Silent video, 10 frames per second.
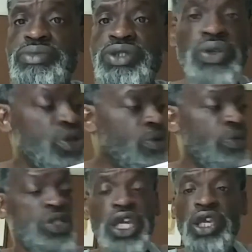So the
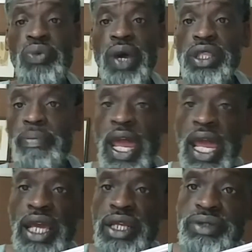universe kick you out the
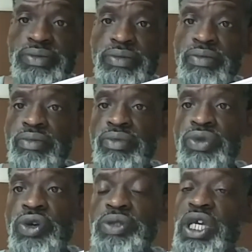band.
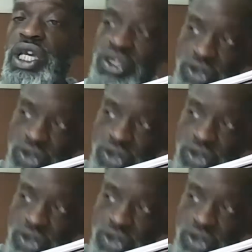You know what I'm saying?